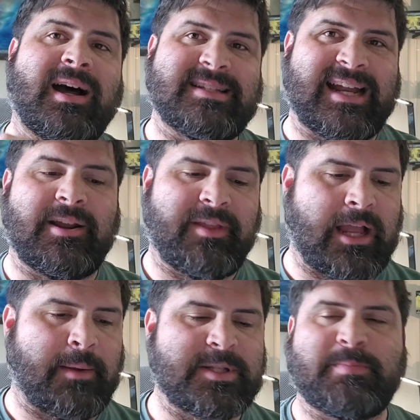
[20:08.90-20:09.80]
down in the
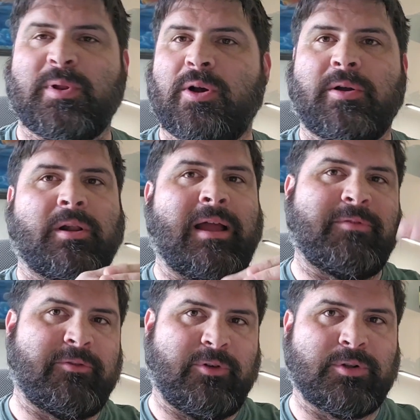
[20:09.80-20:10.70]
comments below. It'll have
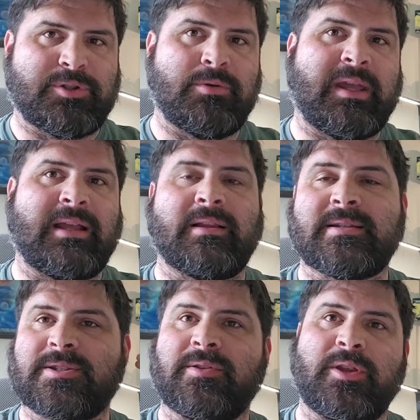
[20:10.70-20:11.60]
the full 2K
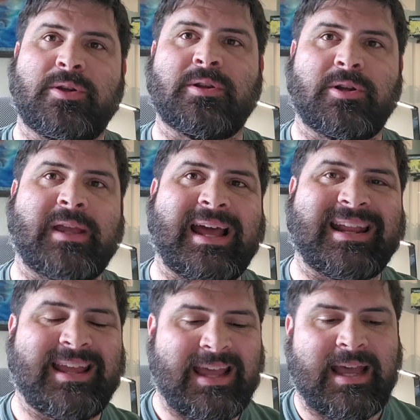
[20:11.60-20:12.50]
list so that you can look at
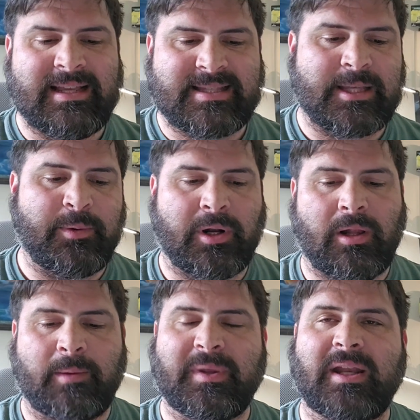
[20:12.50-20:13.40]
it, see what
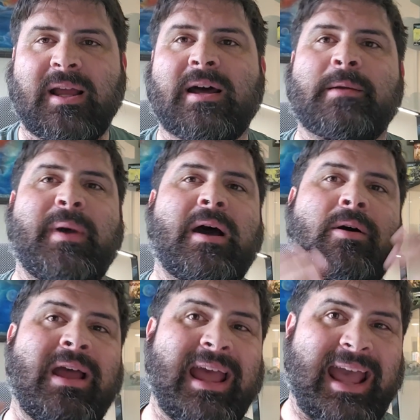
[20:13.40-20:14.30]
all I'm getting on
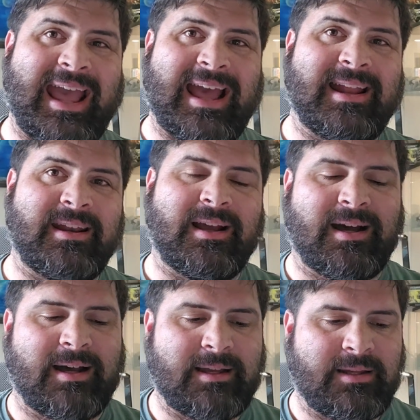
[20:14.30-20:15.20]
about, and
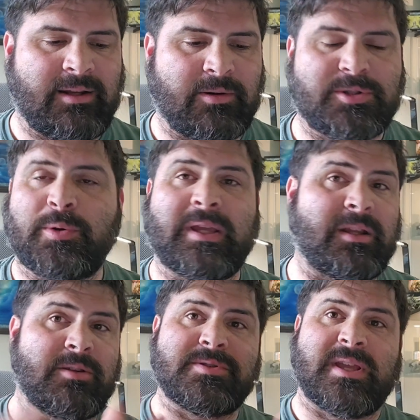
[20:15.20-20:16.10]
you know, tweak
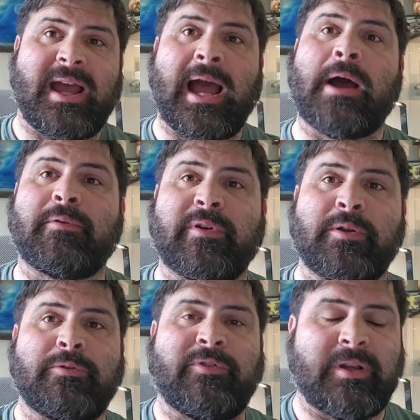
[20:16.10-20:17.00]
it and use it however
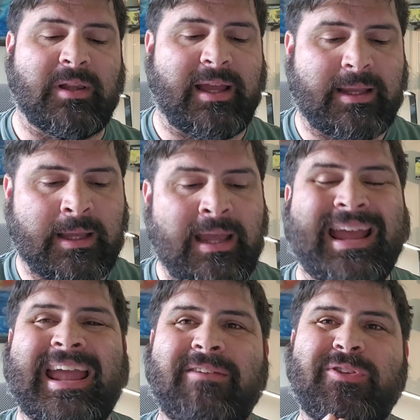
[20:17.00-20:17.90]
you feel like.
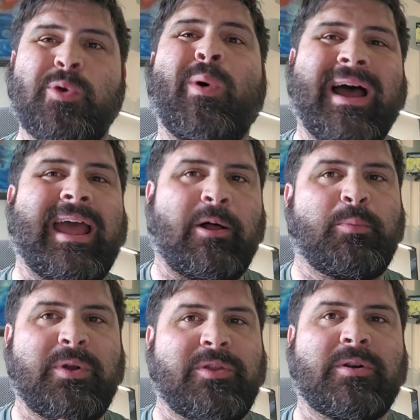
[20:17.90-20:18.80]
If you want
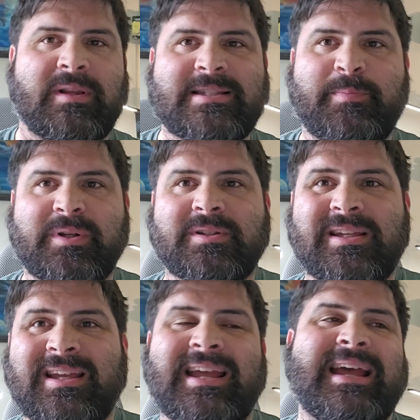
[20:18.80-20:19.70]
help with your list
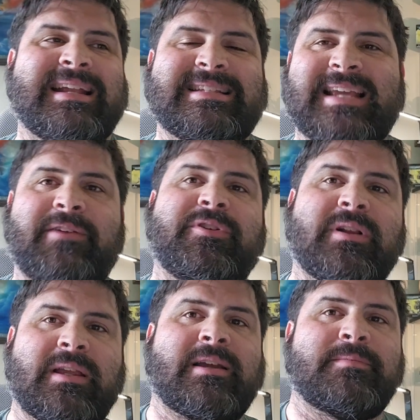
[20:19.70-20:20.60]
building,
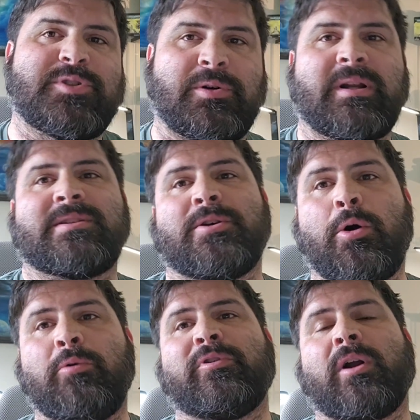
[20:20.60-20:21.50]
definitely come join us
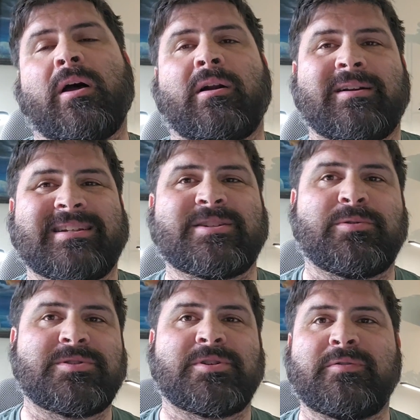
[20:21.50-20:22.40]
over on our
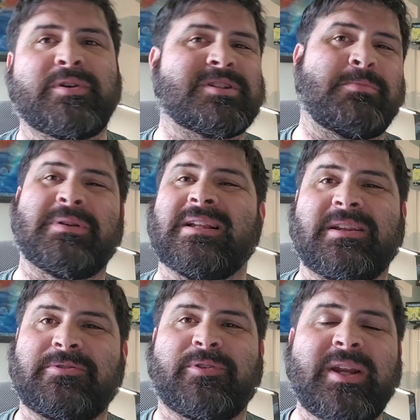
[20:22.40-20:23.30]
Discord server. It's
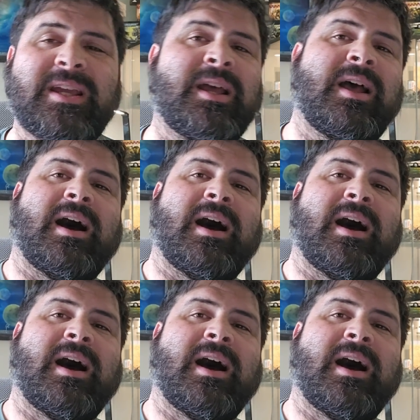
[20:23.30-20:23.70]
completely free.